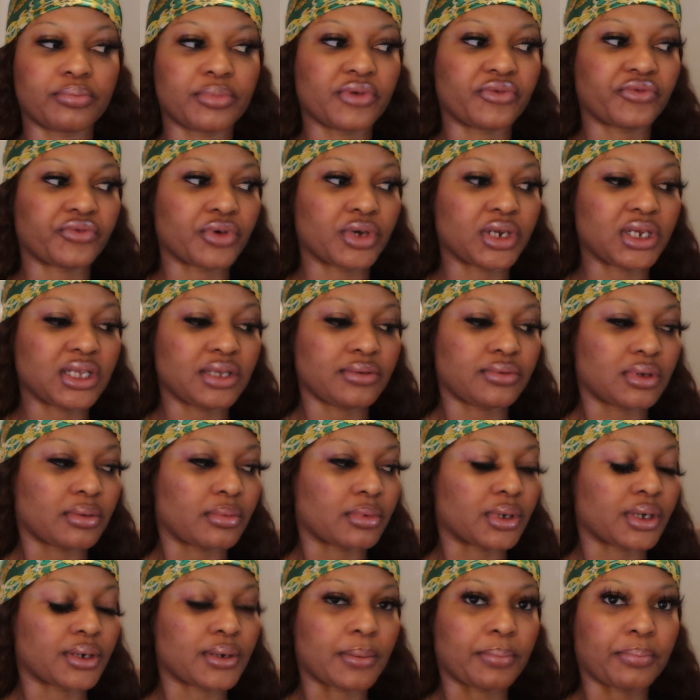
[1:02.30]
before leaving,
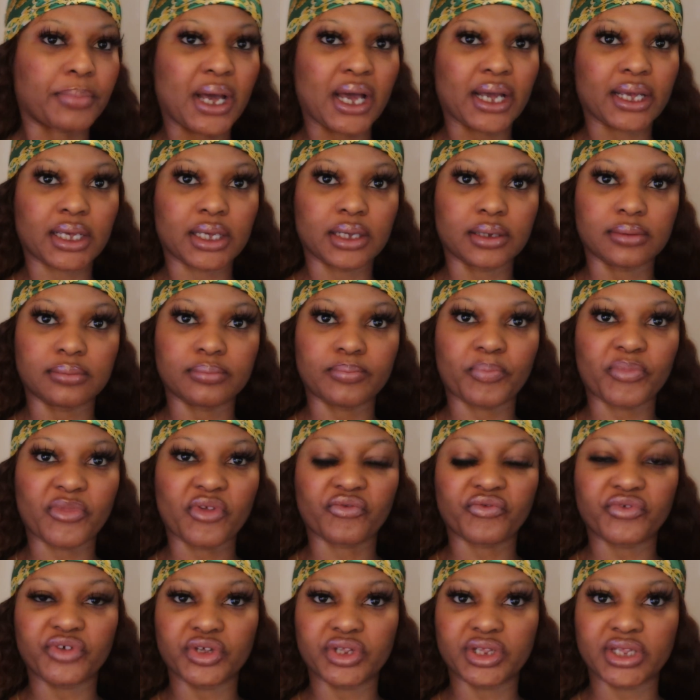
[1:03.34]
I'm gonna pack a
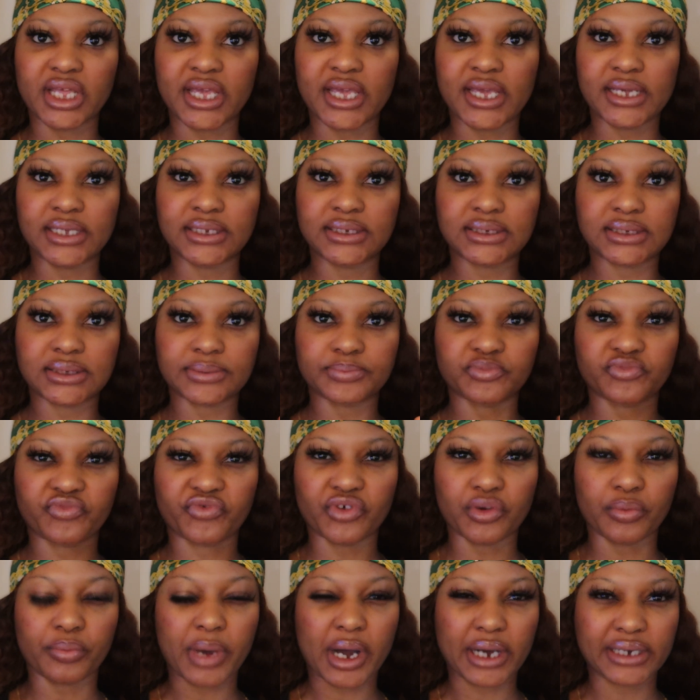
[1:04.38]
few things,
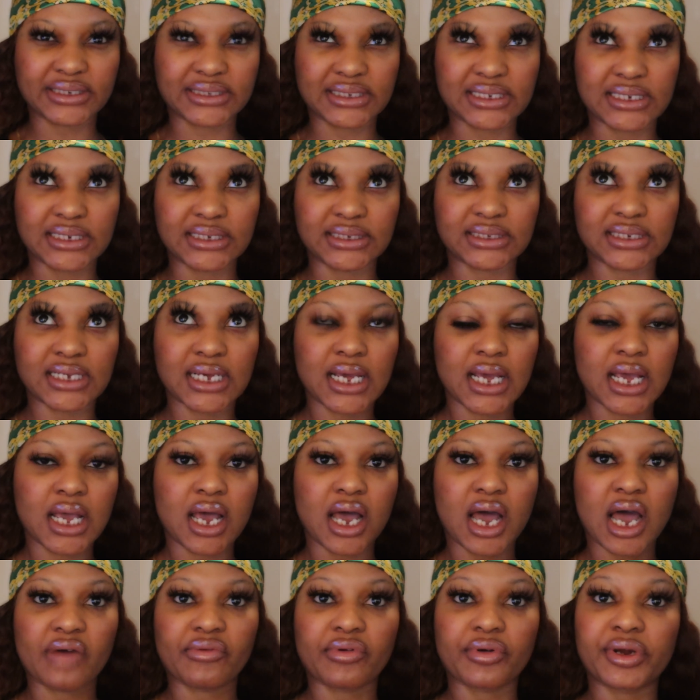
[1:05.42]
few boxes.
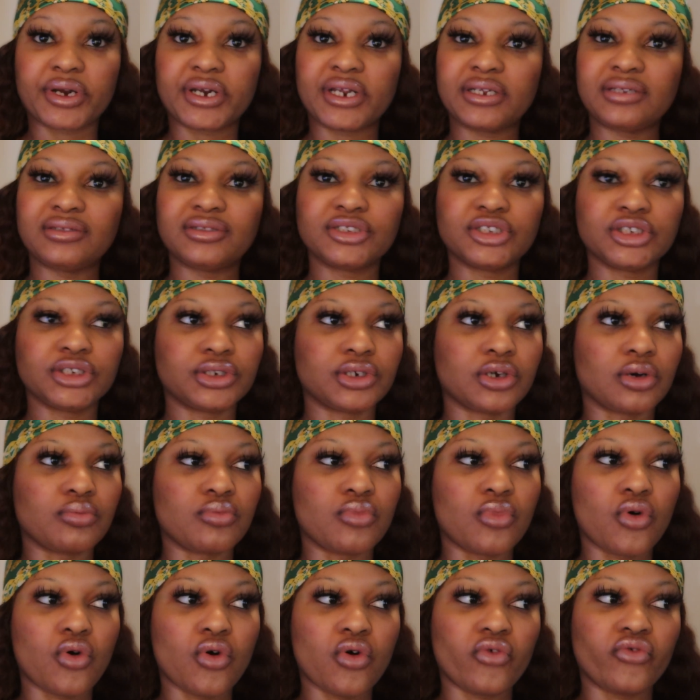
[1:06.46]
I've already
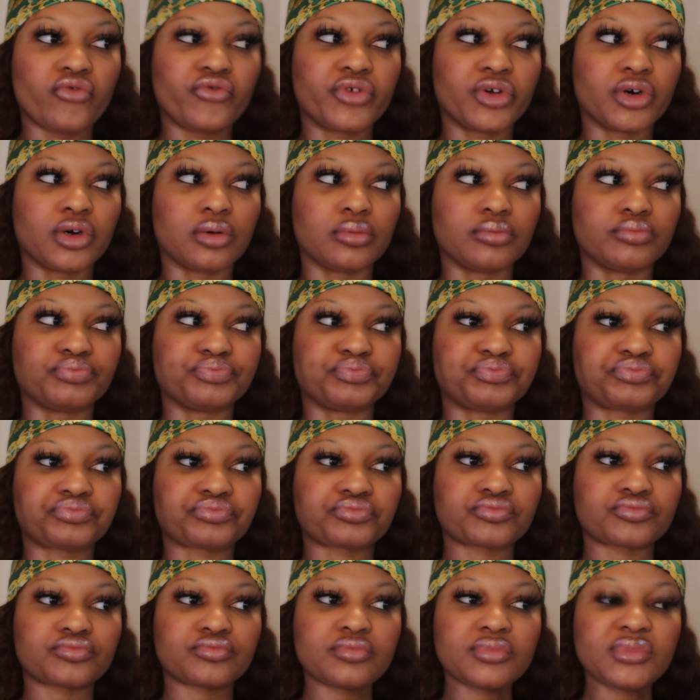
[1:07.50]
moved
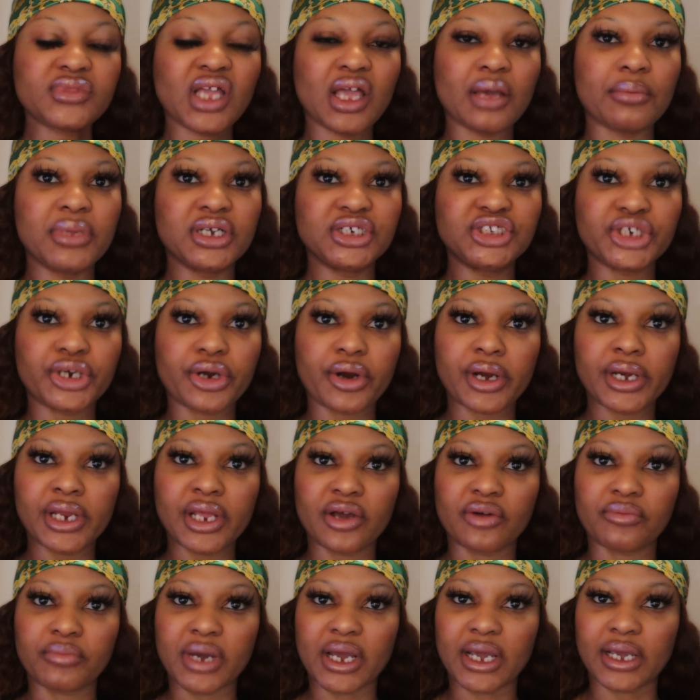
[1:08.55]
majority
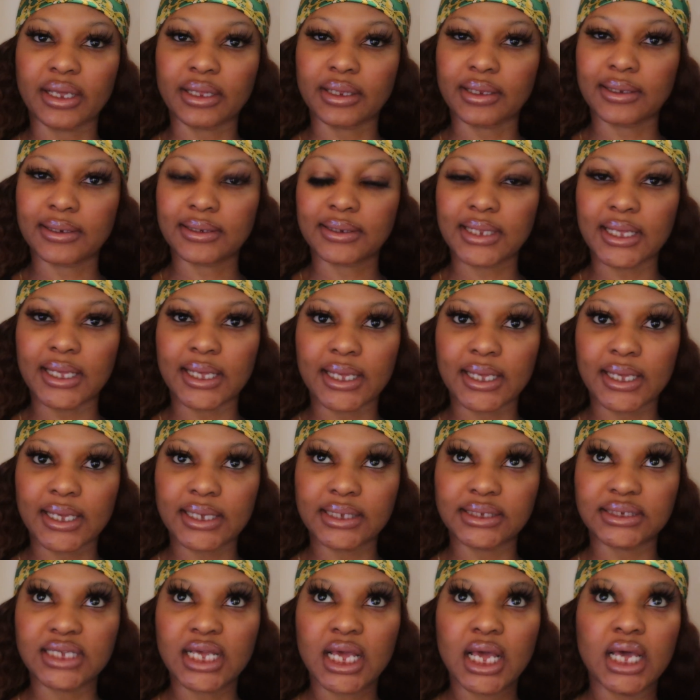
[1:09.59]
of my
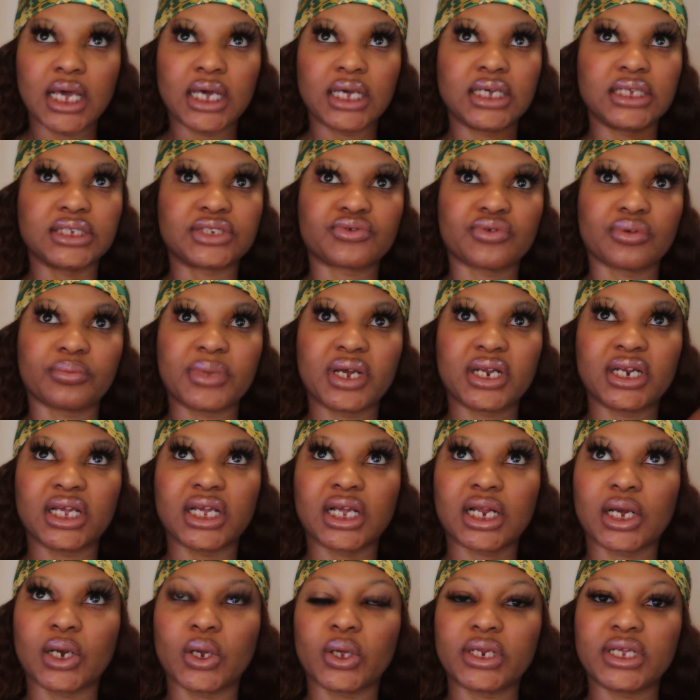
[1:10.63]
things. It's
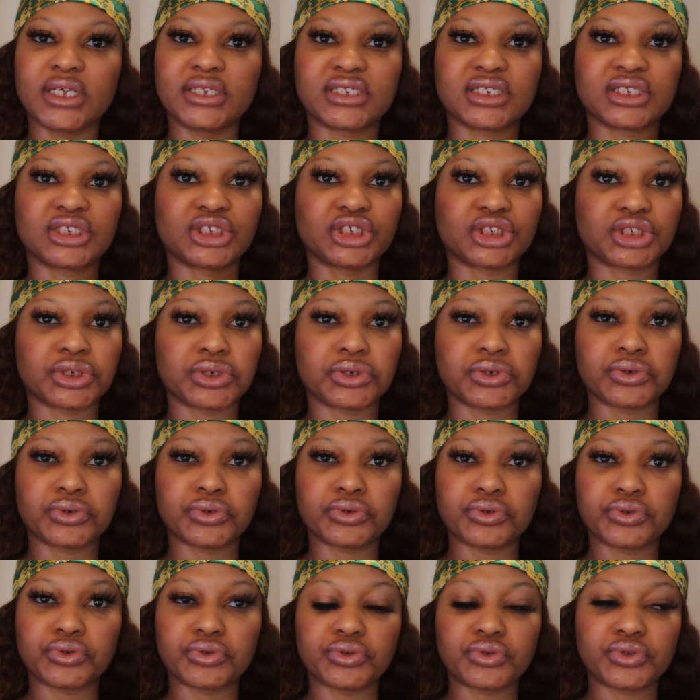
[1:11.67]
remaining clothing and
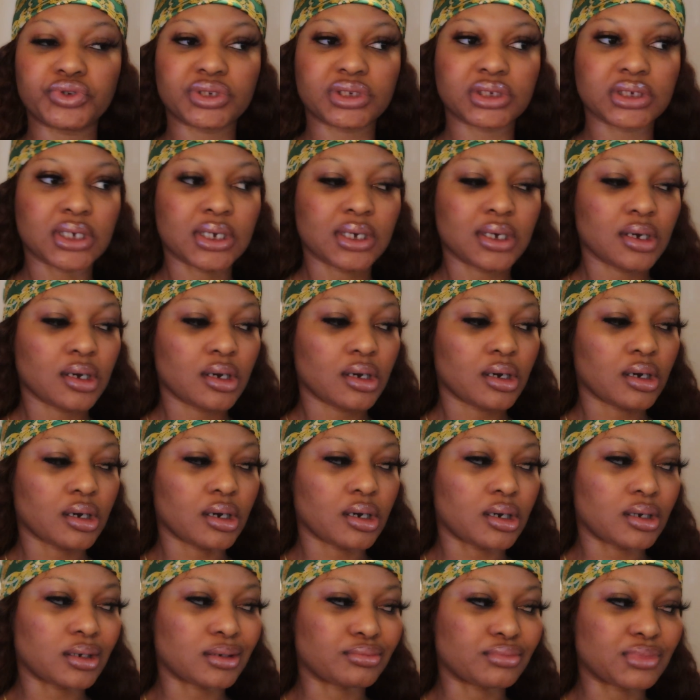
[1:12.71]
shoes
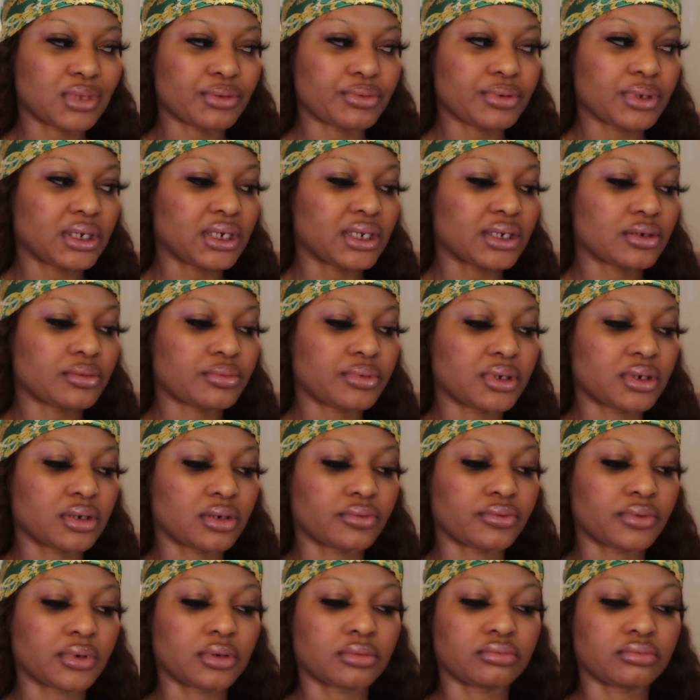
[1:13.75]
and maybe a little bit of